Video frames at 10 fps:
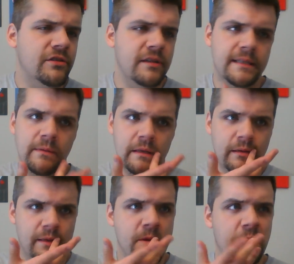She just seemed,
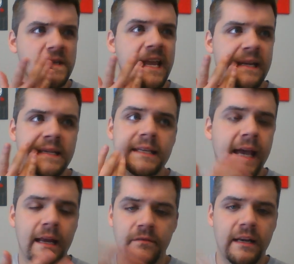like, the most innocent
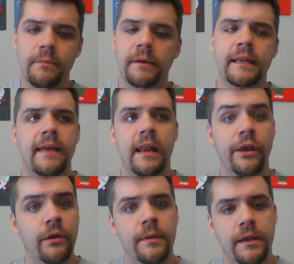out of anybody, that it
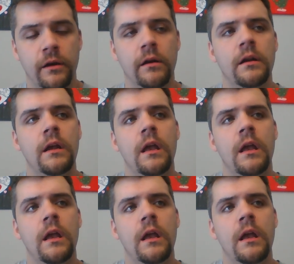could be her.